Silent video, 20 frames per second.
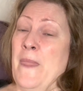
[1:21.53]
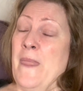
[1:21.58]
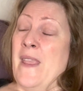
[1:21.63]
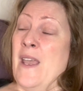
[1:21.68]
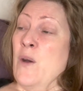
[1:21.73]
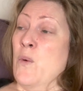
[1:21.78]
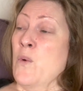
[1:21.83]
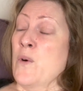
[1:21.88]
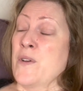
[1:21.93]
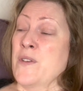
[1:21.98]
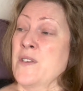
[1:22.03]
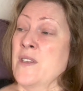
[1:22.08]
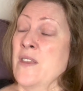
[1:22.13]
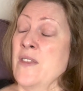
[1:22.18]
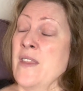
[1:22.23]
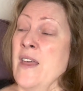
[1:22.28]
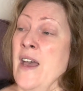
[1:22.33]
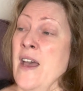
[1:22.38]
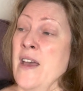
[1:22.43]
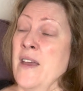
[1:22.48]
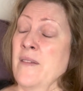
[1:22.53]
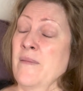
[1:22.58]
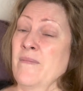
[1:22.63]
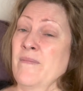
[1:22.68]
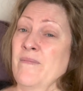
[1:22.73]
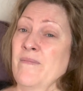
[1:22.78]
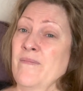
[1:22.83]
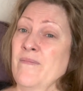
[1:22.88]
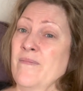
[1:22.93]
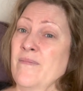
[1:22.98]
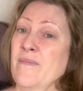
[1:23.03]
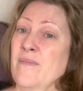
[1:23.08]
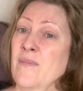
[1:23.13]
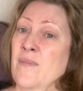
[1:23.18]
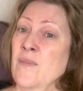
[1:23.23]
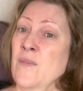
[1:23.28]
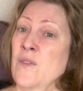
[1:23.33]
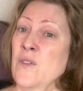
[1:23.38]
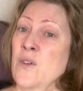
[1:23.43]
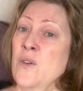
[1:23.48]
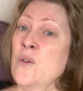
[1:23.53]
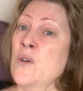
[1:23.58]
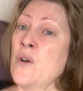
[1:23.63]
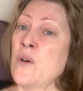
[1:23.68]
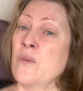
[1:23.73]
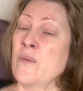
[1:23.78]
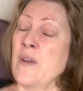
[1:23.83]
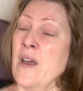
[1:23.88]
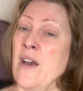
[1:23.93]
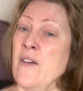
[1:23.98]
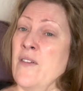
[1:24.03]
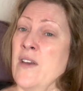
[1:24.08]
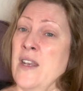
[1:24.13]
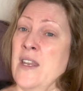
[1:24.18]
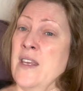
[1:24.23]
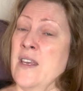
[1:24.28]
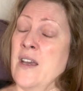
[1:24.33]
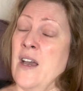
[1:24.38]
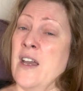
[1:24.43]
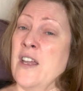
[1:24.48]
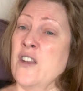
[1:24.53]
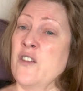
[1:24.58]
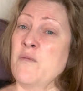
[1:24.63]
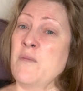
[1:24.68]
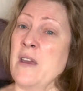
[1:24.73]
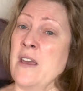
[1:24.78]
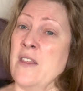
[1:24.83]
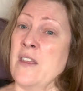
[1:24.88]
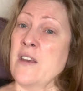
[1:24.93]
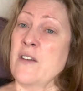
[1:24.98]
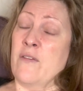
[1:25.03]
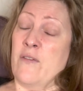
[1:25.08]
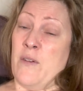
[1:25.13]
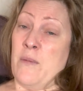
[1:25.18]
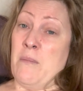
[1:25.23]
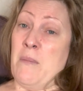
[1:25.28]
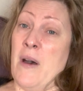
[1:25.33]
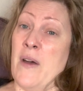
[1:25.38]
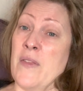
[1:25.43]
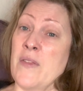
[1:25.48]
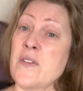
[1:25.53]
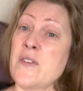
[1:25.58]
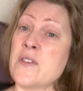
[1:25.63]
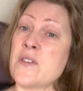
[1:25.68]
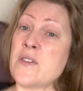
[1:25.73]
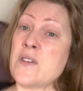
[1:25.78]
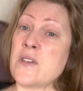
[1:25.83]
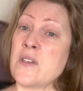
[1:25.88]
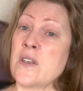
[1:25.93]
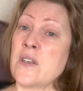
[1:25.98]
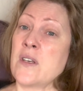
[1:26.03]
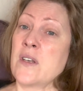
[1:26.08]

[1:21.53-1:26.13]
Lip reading: At worse than that, you don't have any kind of bathing for months.